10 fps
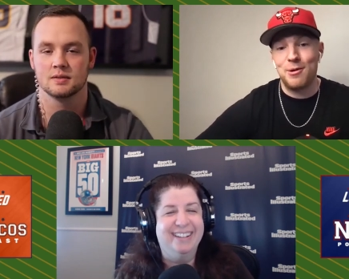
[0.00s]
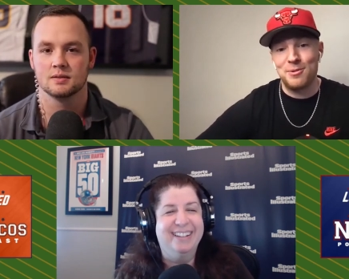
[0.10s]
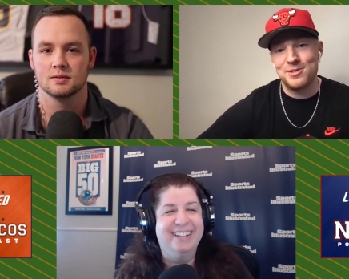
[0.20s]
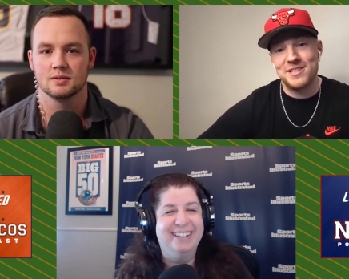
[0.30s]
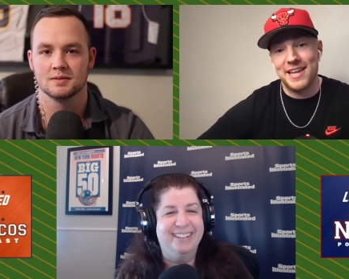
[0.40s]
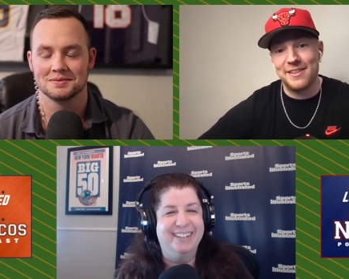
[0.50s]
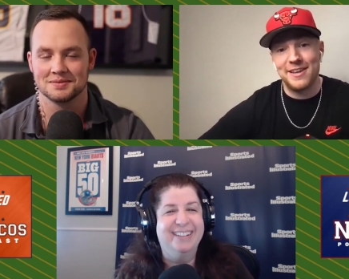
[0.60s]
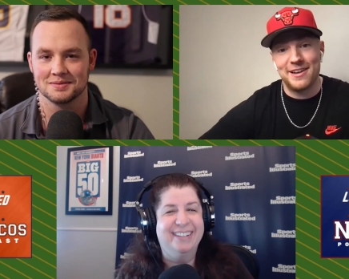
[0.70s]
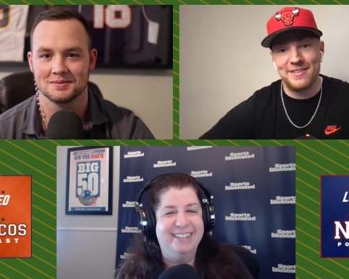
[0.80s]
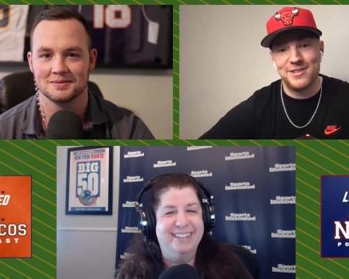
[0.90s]
Speaker 1: almost
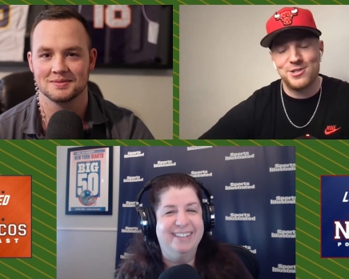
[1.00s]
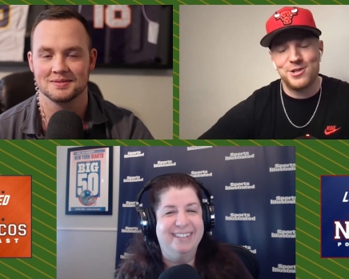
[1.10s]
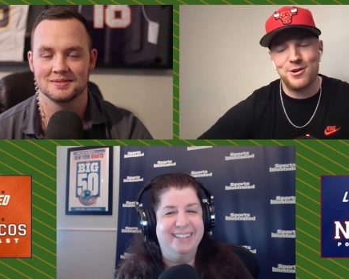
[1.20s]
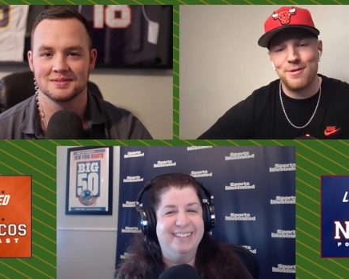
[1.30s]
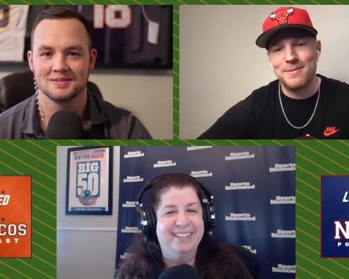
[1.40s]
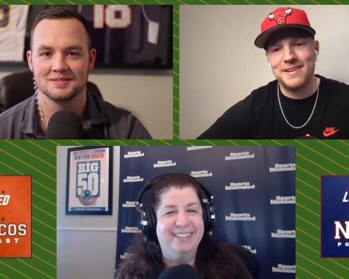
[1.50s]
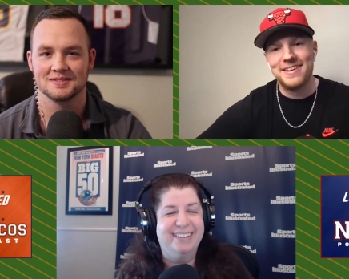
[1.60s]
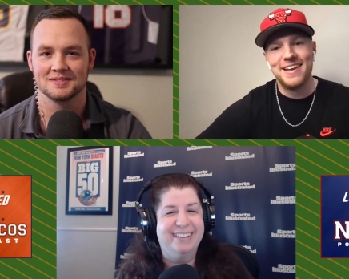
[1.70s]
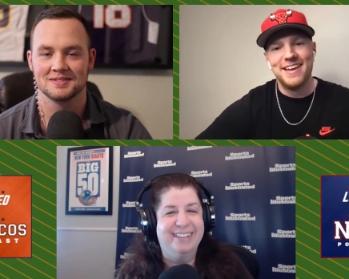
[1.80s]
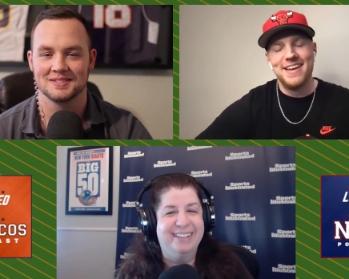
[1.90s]
daily on this show.
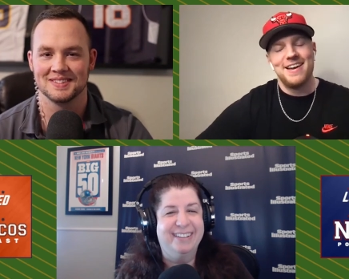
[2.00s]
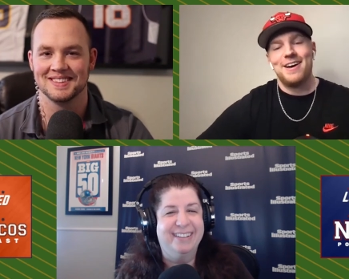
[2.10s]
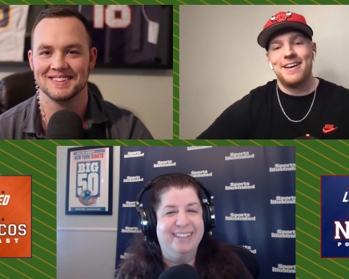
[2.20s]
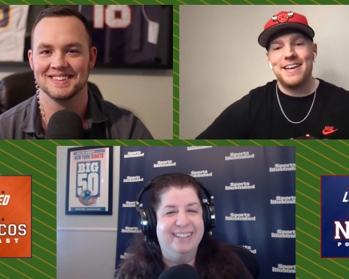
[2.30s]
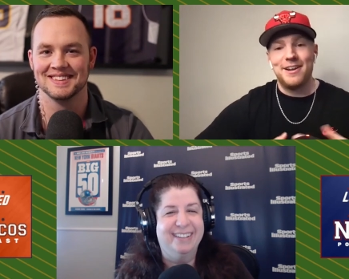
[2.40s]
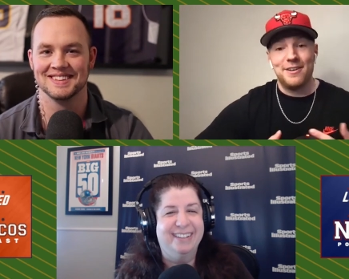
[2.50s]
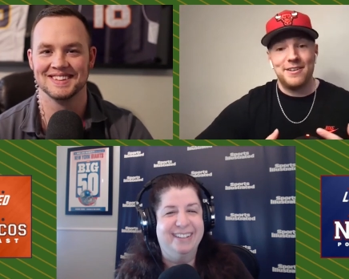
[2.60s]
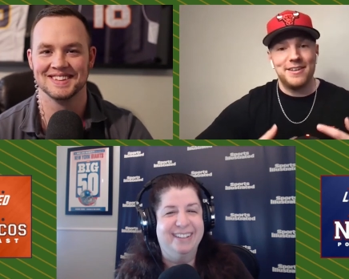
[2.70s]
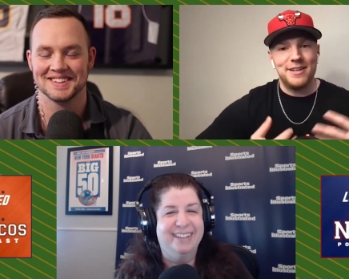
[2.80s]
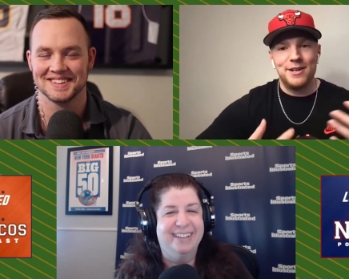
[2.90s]
But uh, in
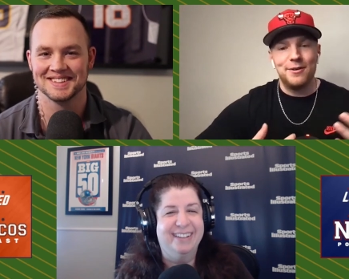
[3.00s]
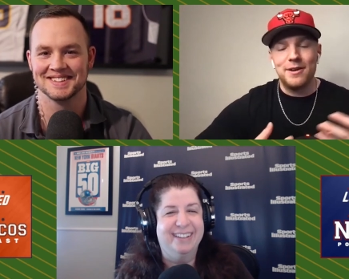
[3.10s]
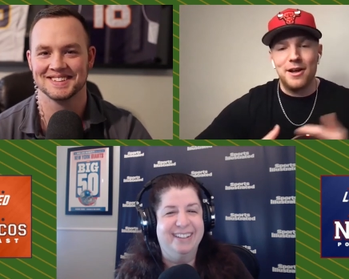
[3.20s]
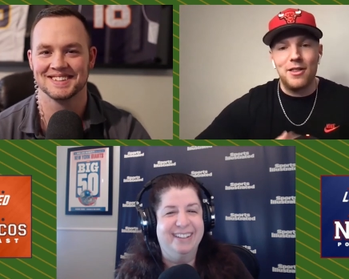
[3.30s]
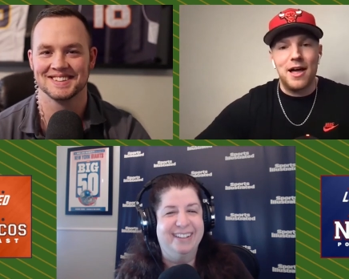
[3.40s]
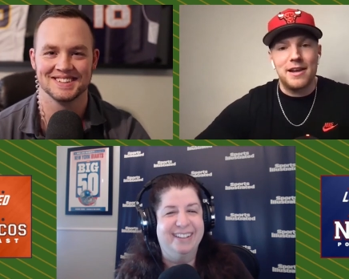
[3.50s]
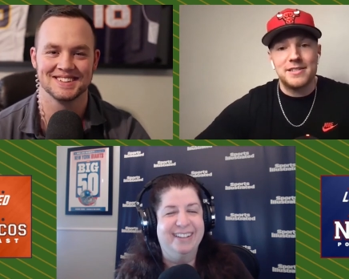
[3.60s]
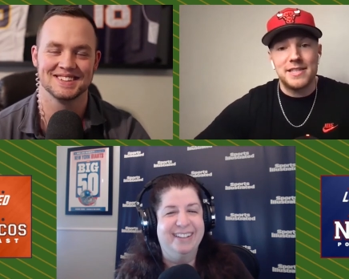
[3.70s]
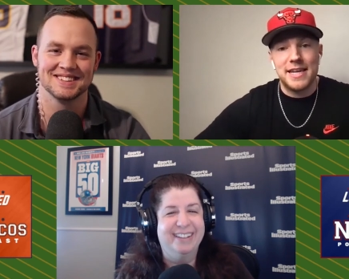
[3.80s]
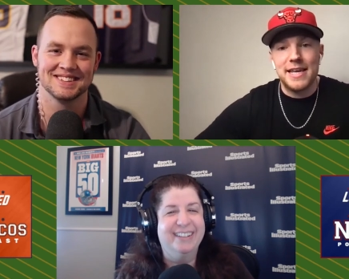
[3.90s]
all you know, in all
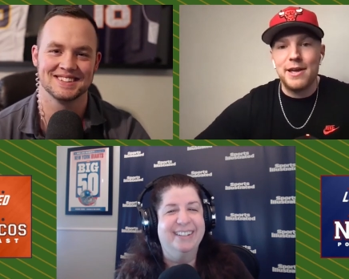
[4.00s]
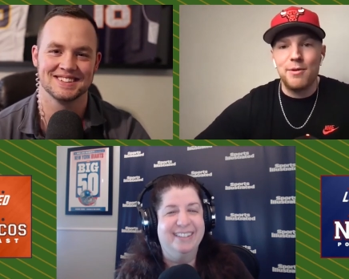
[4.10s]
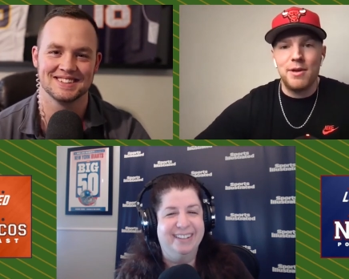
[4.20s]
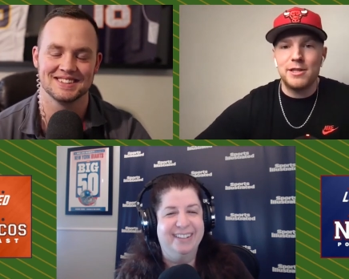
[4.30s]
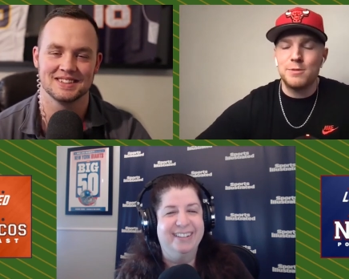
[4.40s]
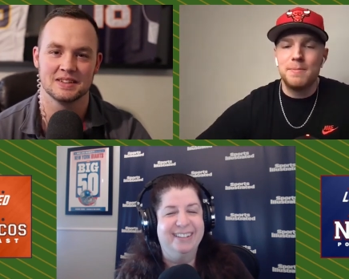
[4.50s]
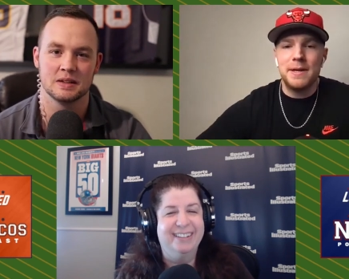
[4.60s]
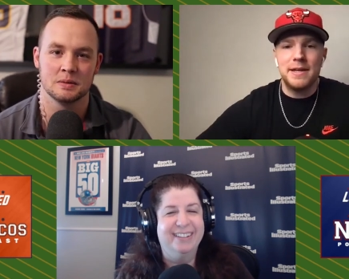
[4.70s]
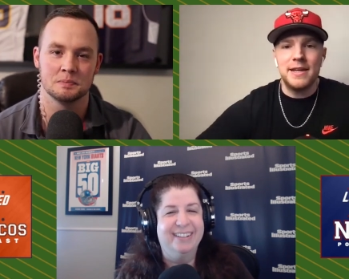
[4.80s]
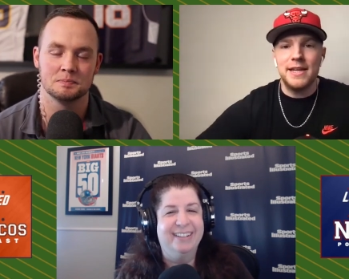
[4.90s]
honesty, it, has
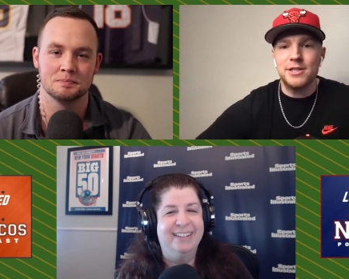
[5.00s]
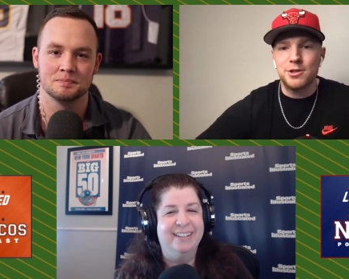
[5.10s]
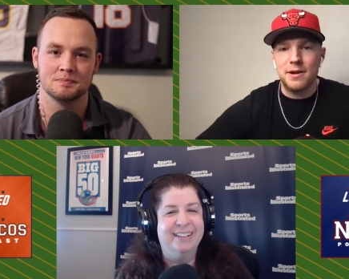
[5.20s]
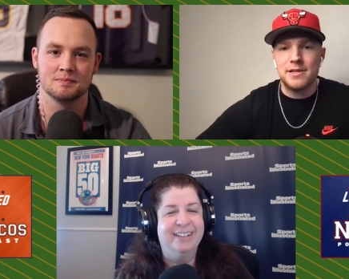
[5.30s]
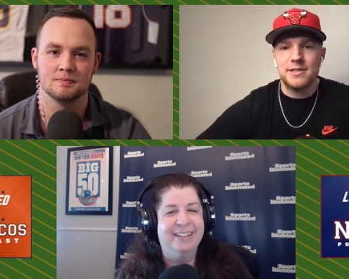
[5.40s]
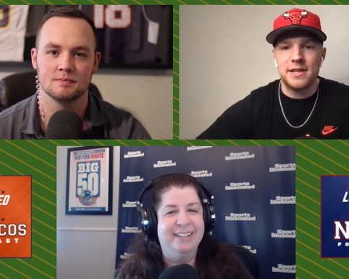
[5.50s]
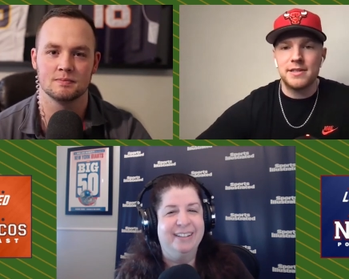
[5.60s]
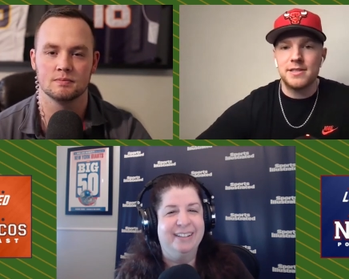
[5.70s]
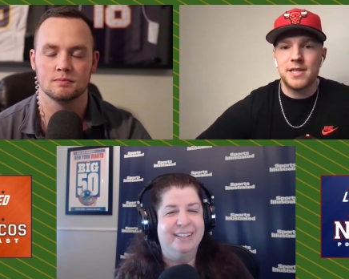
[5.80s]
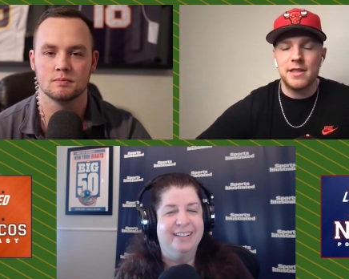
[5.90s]
been
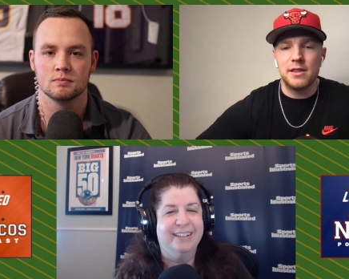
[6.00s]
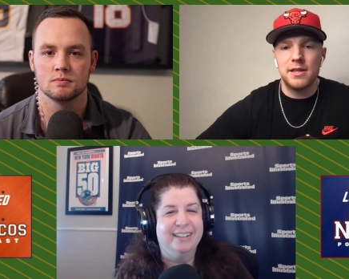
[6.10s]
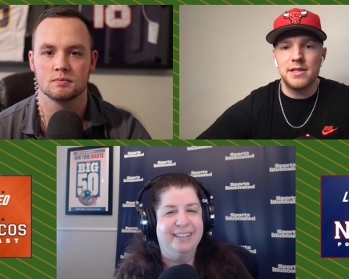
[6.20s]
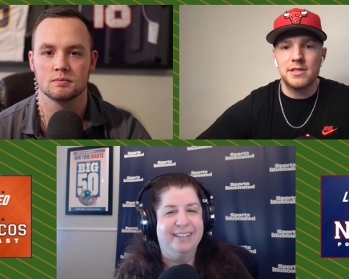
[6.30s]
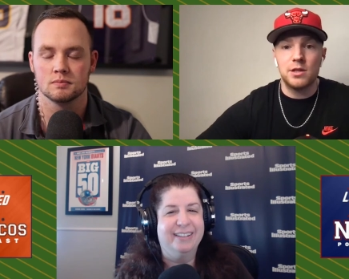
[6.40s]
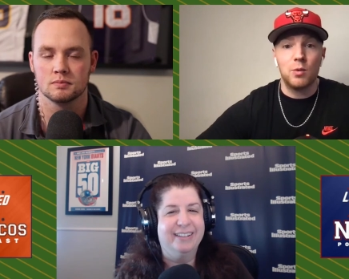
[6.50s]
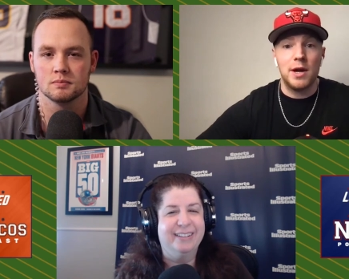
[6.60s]
interesting to say the least.